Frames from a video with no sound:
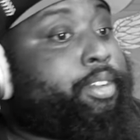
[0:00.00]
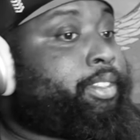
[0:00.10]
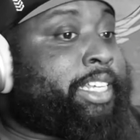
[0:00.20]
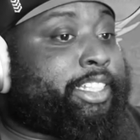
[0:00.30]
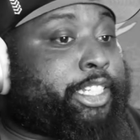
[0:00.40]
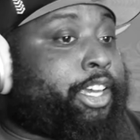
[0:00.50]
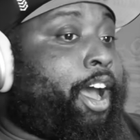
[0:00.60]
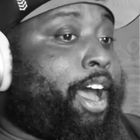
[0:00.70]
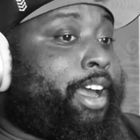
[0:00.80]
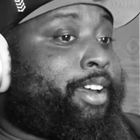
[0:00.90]
See the
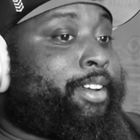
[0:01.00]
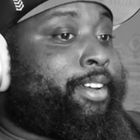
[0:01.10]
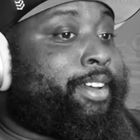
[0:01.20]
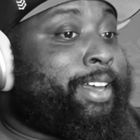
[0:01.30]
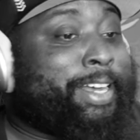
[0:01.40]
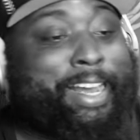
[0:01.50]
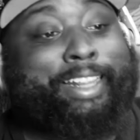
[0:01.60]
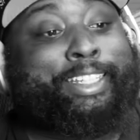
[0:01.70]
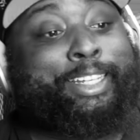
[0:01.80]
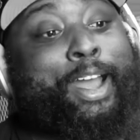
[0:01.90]
cigar? He got
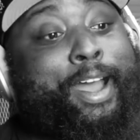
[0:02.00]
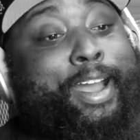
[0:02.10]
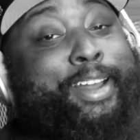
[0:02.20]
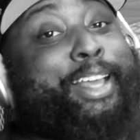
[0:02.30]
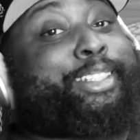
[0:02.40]
a cigar. Let's